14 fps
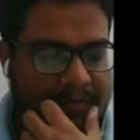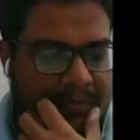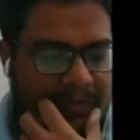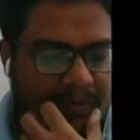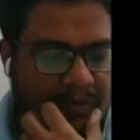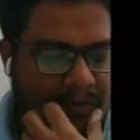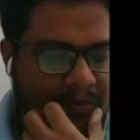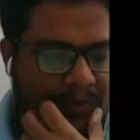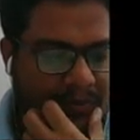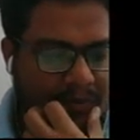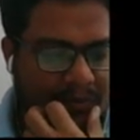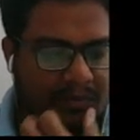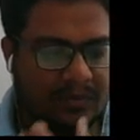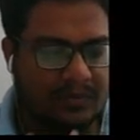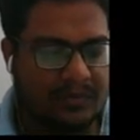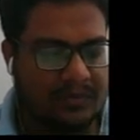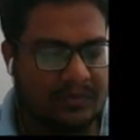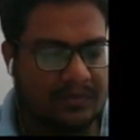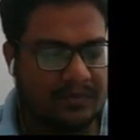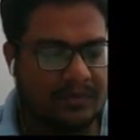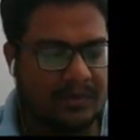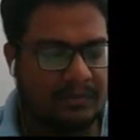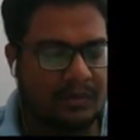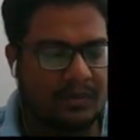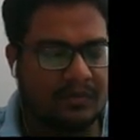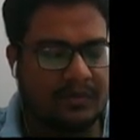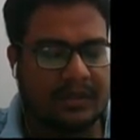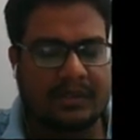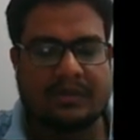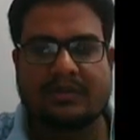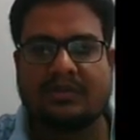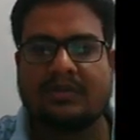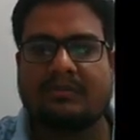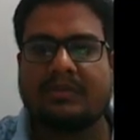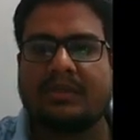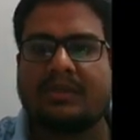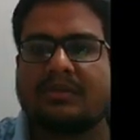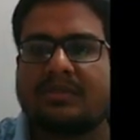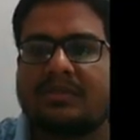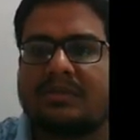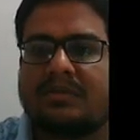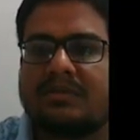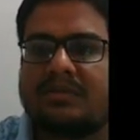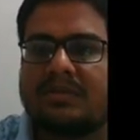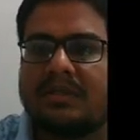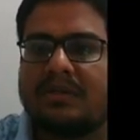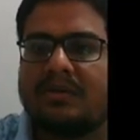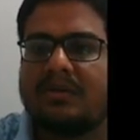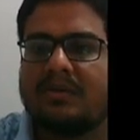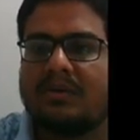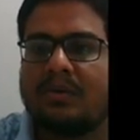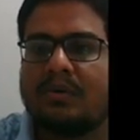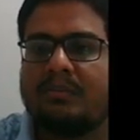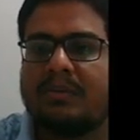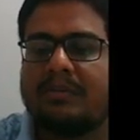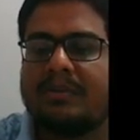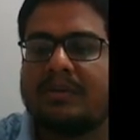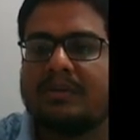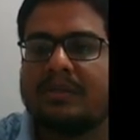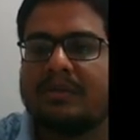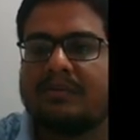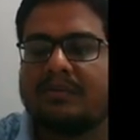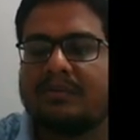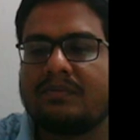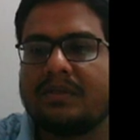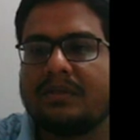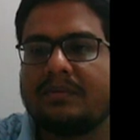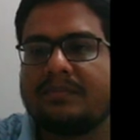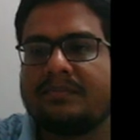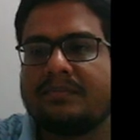So P of A intersection B intersection C complement, that we have find.